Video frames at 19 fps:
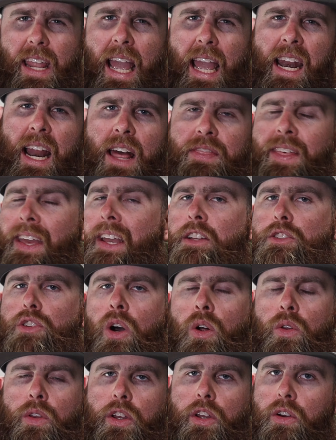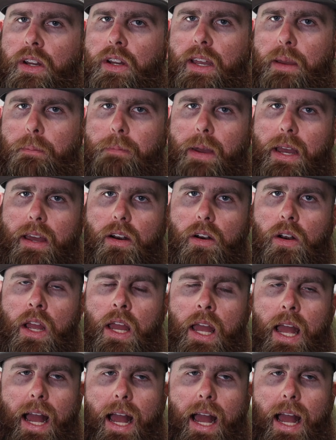and I think it's only going to get better.